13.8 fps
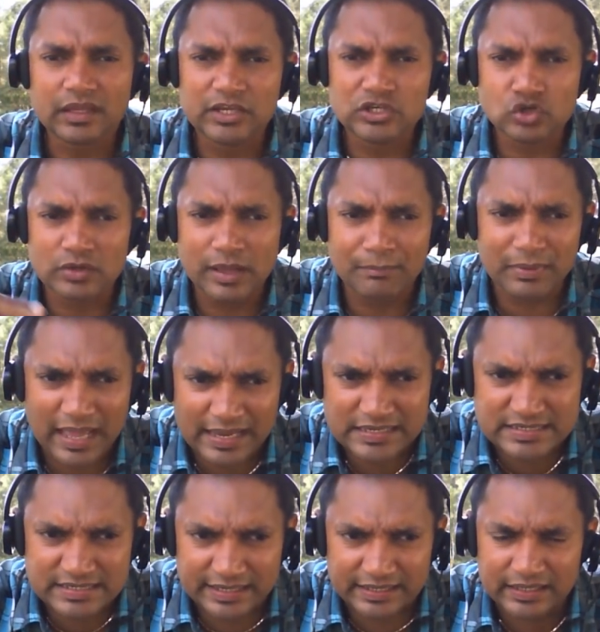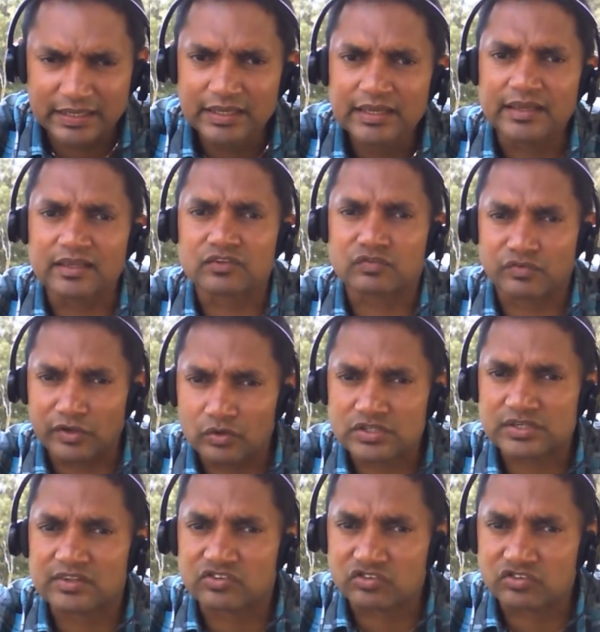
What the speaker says: Issue number 19 is future